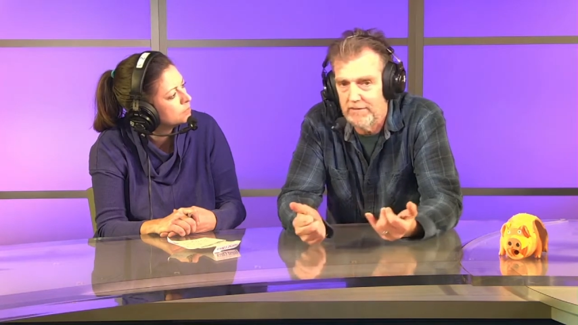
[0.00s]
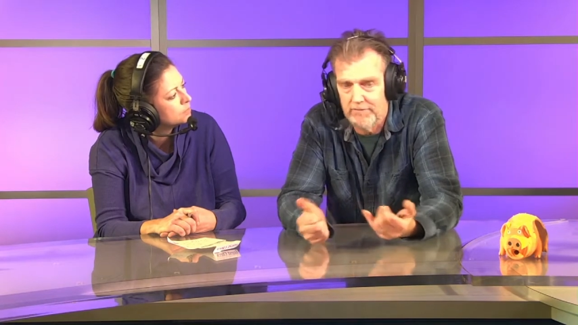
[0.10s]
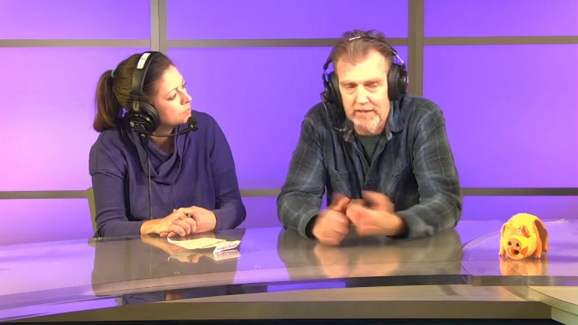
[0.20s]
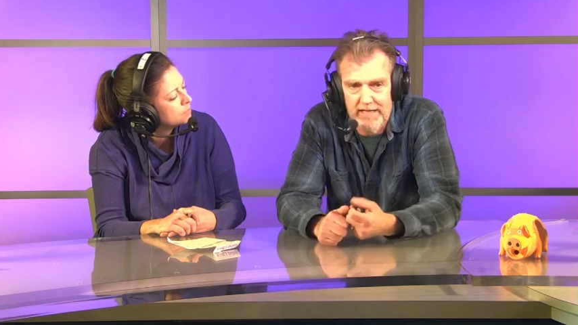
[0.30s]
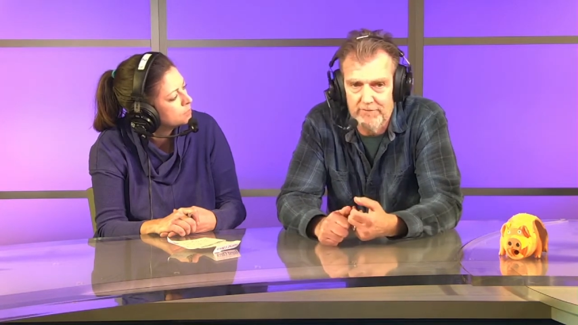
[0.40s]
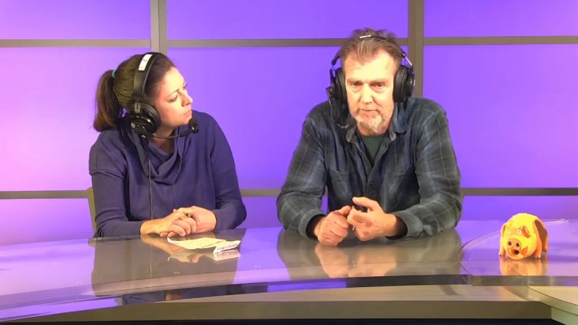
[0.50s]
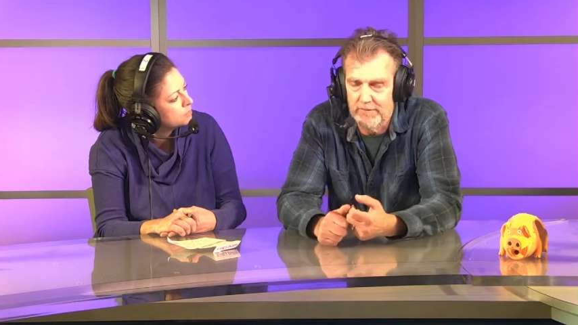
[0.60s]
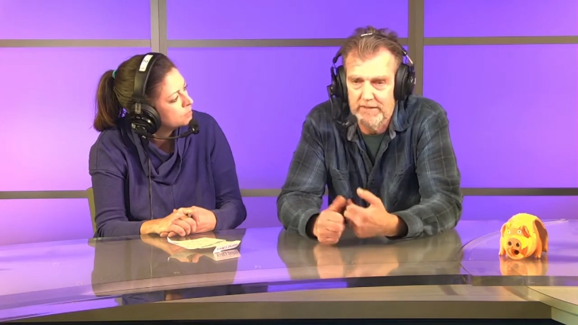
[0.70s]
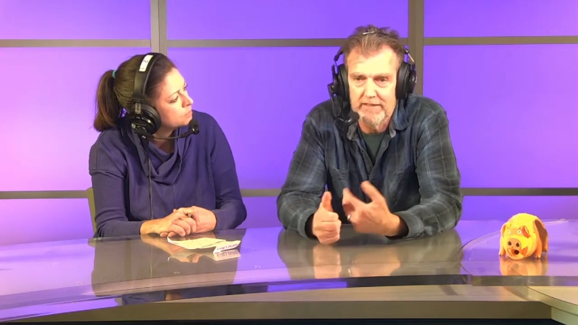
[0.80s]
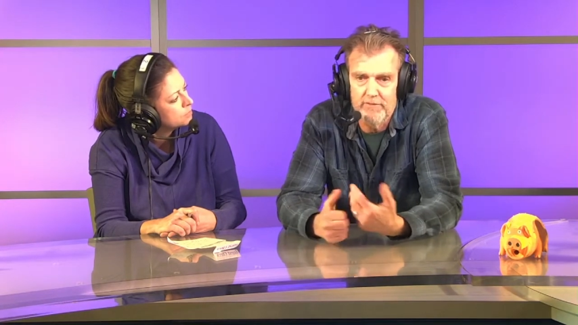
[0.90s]
Speaker 1: If you have a
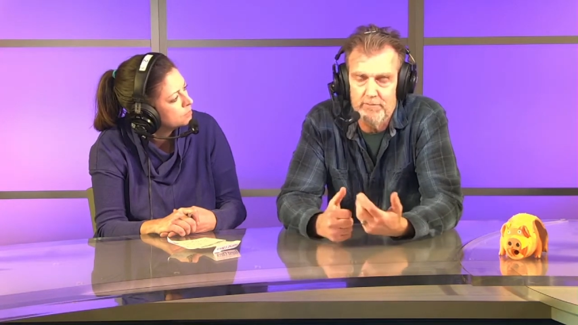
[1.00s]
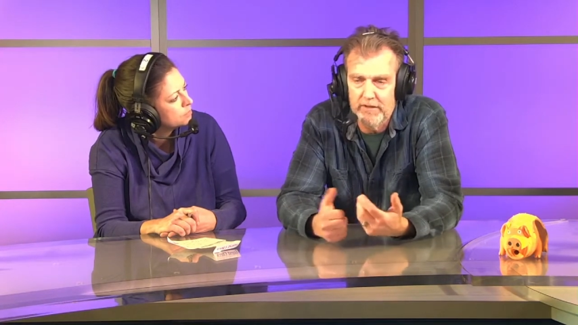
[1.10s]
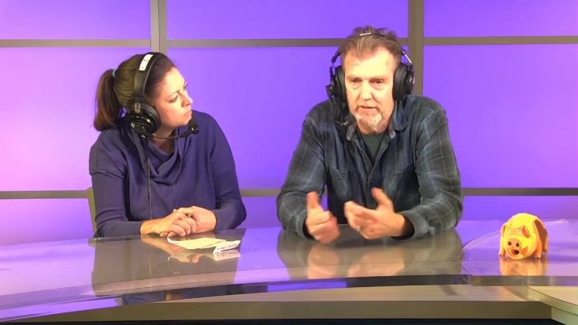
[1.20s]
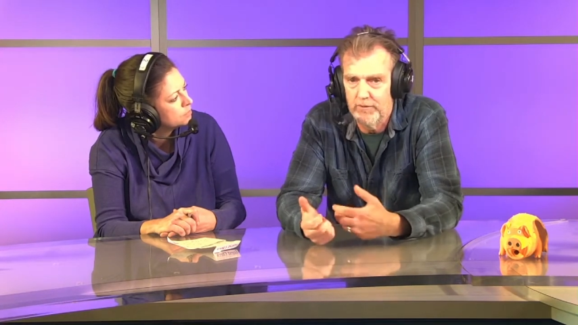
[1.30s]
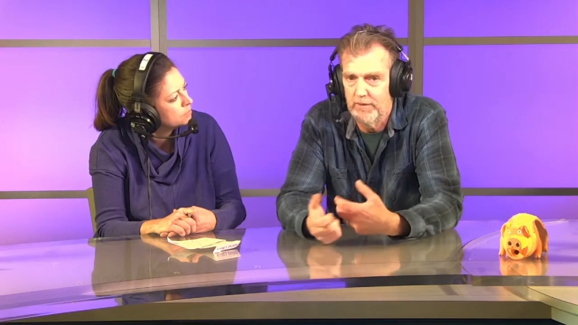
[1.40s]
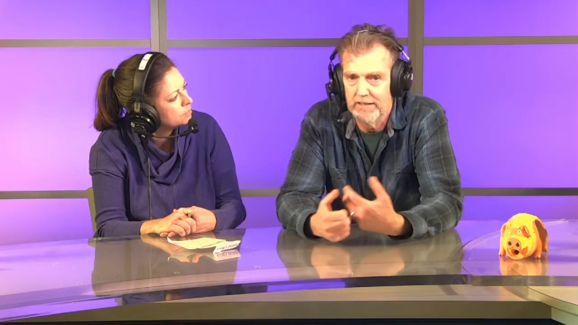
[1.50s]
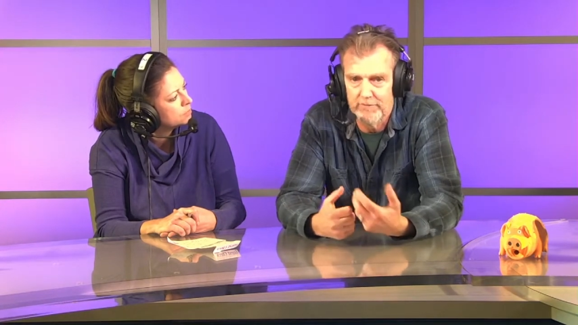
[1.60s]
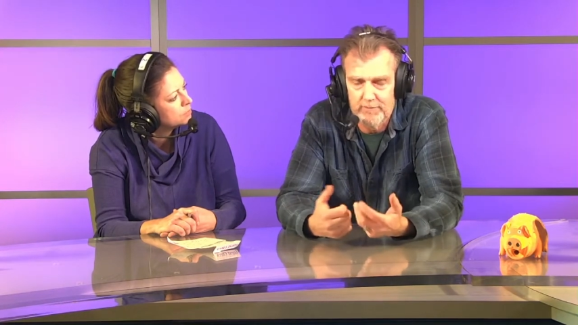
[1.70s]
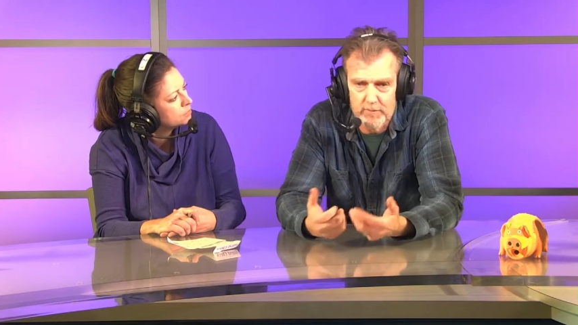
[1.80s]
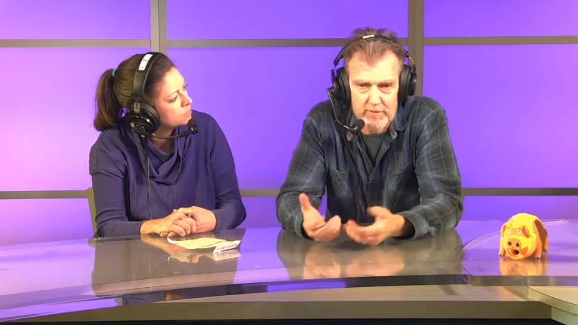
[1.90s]
need to have a beer, you want to
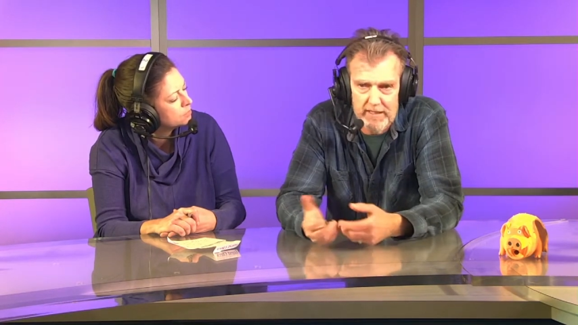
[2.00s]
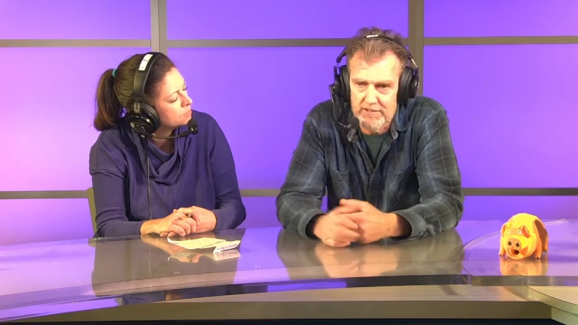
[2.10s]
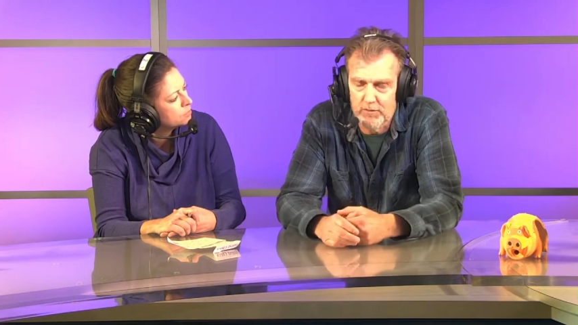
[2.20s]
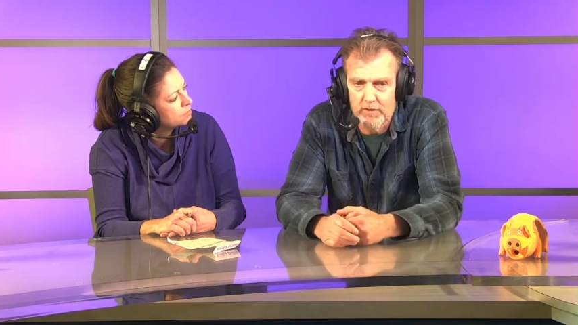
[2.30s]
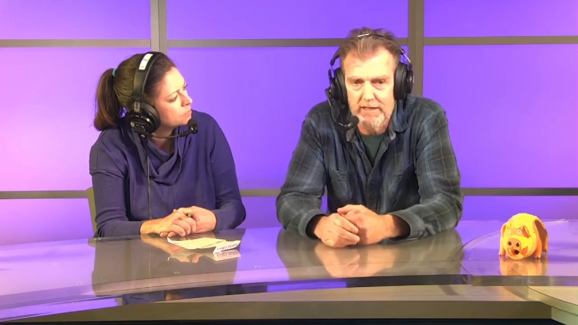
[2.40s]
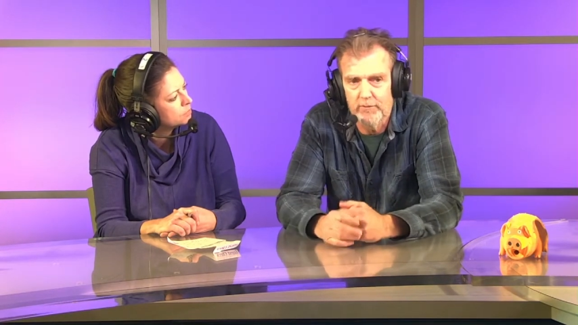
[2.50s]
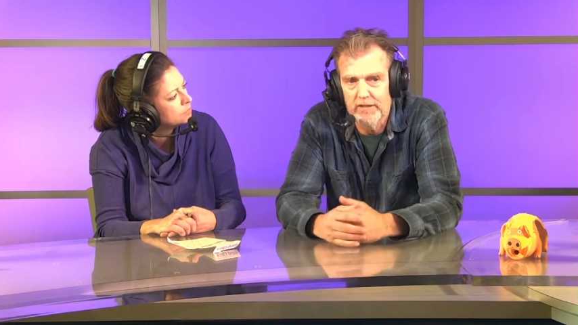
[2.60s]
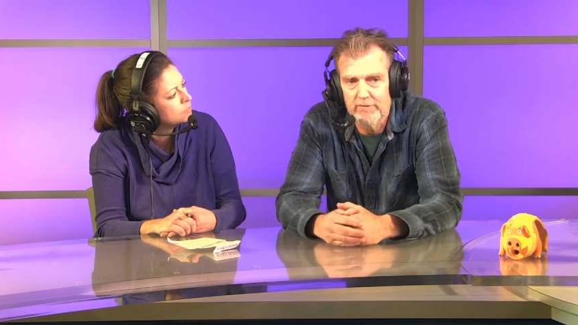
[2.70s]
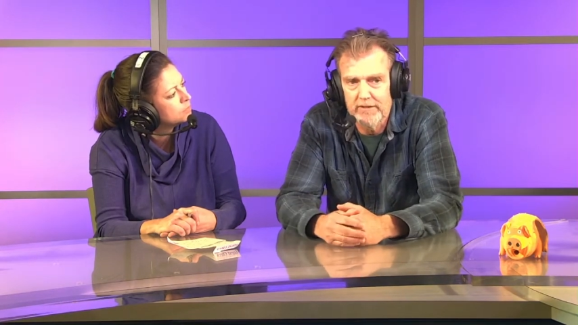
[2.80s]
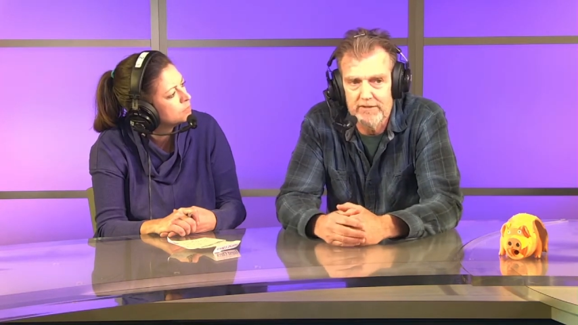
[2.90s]
have a glass of wine,
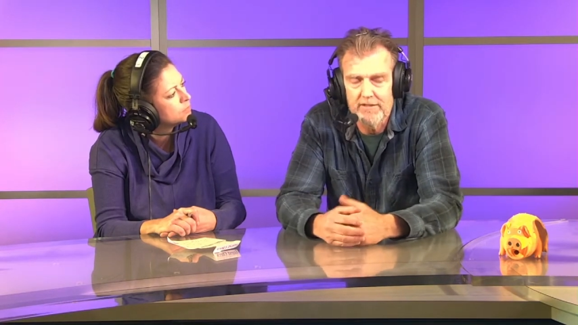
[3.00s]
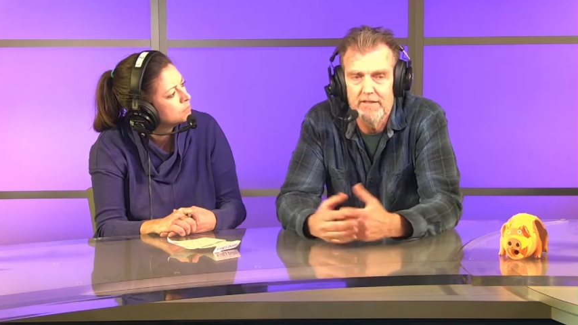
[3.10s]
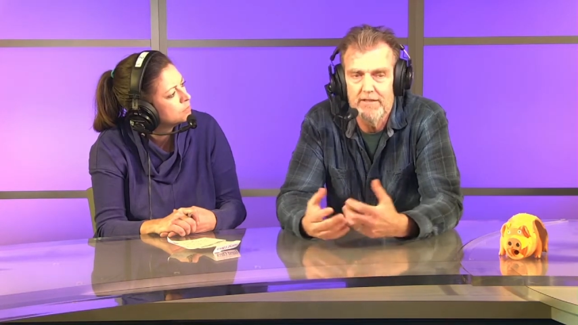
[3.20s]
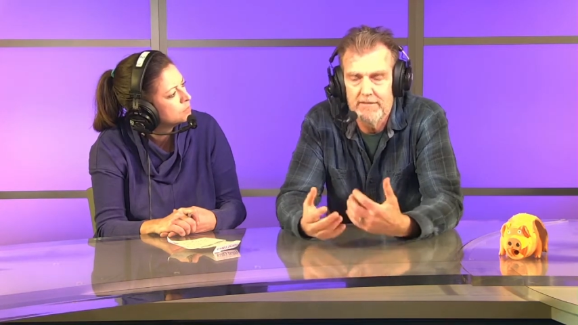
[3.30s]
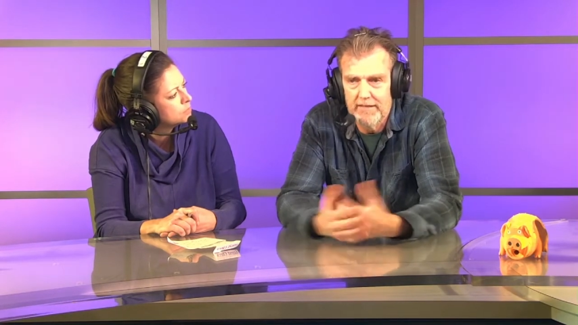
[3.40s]
whatever it is,